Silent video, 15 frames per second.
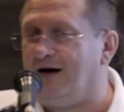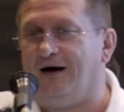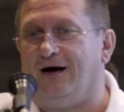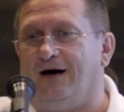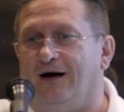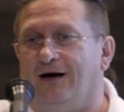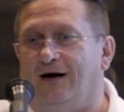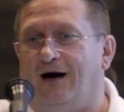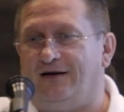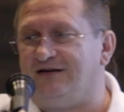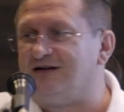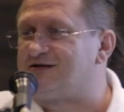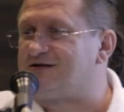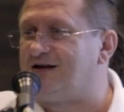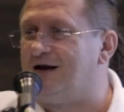
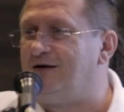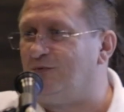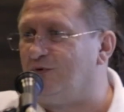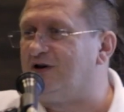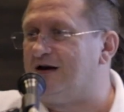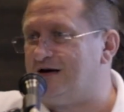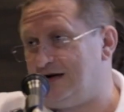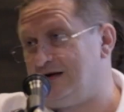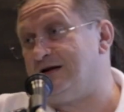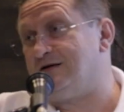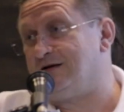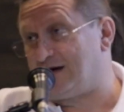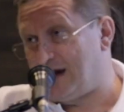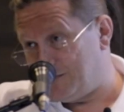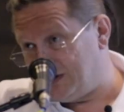understand what they need in
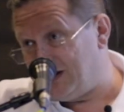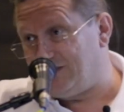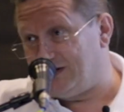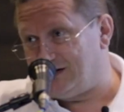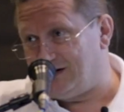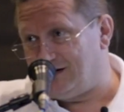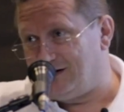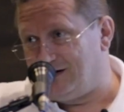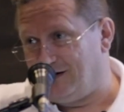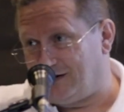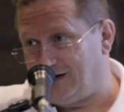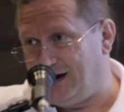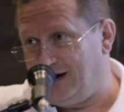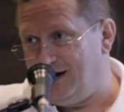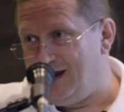the captivity?
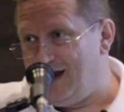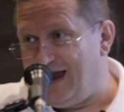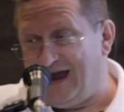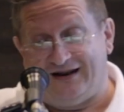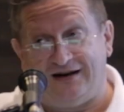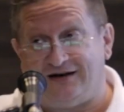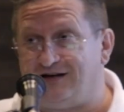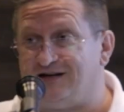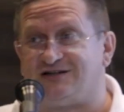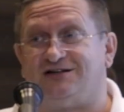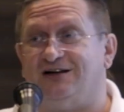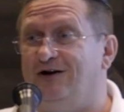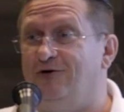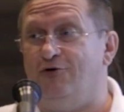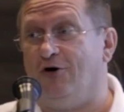Okay, and it
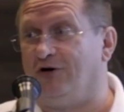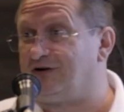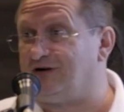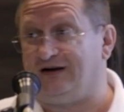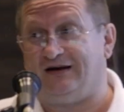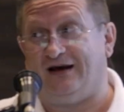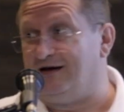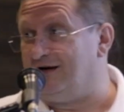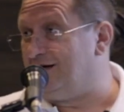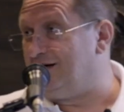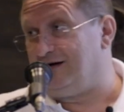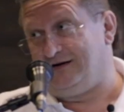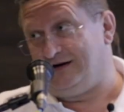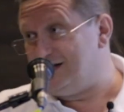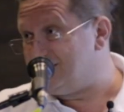is not
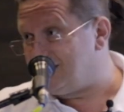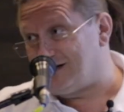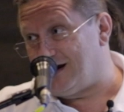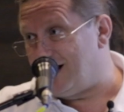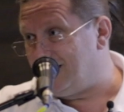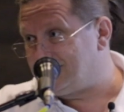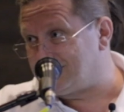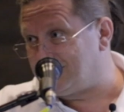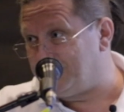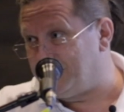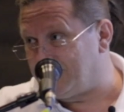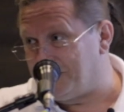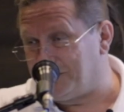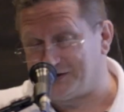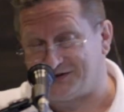an easy task
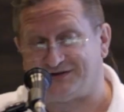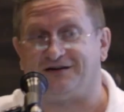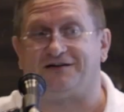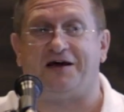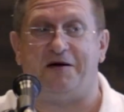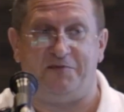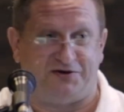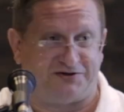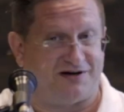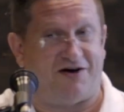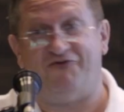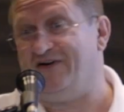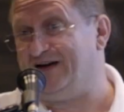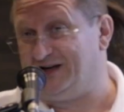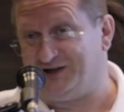because chameleons
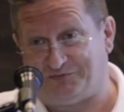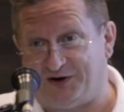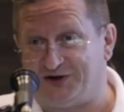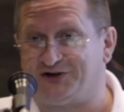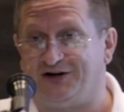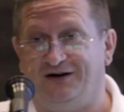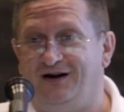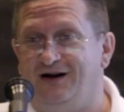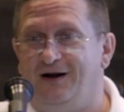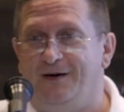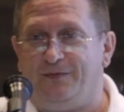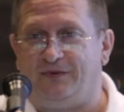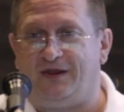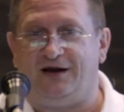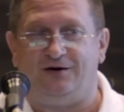are very special.
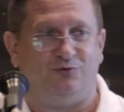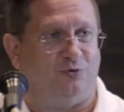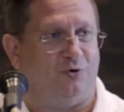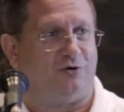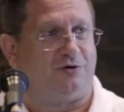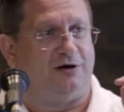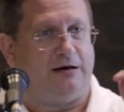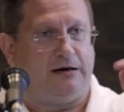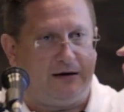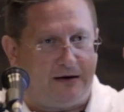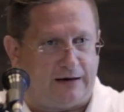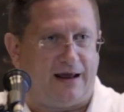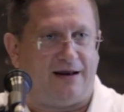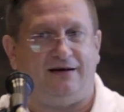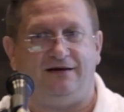They do not
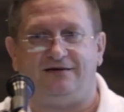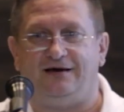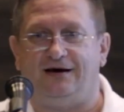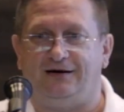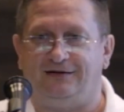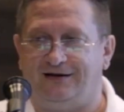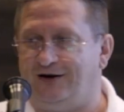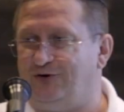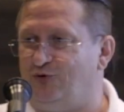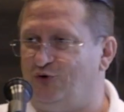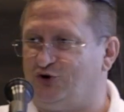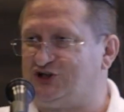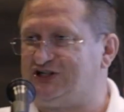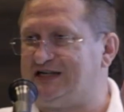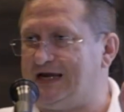hear anything, they do
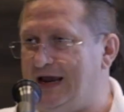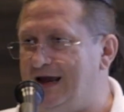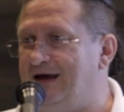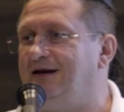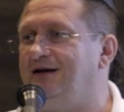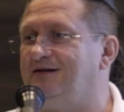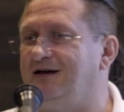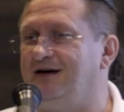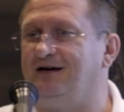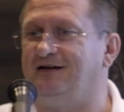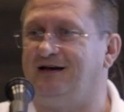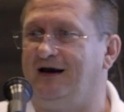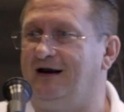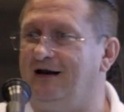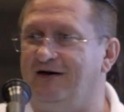not say anything,
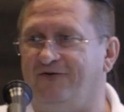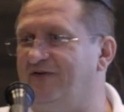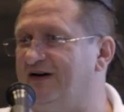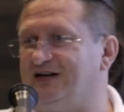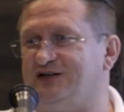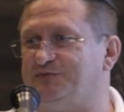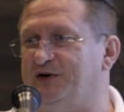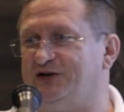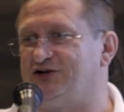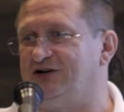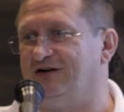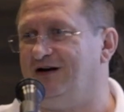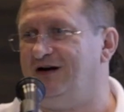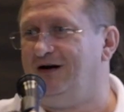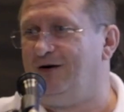they live a very
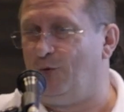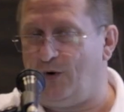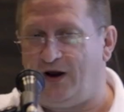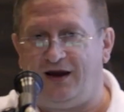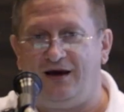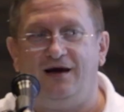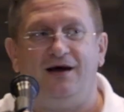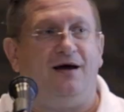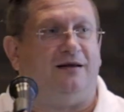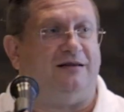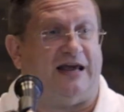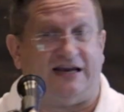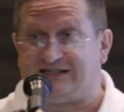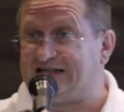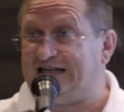special way.
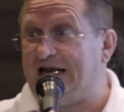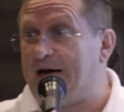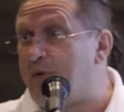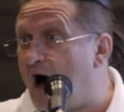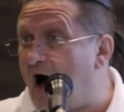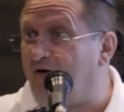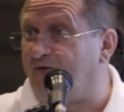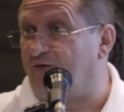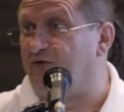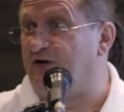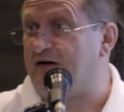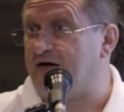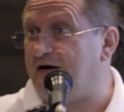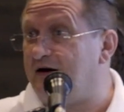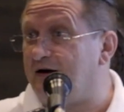They sleep half of
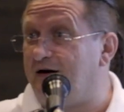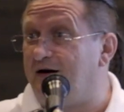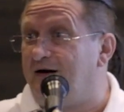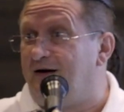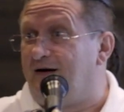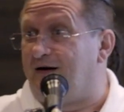the year,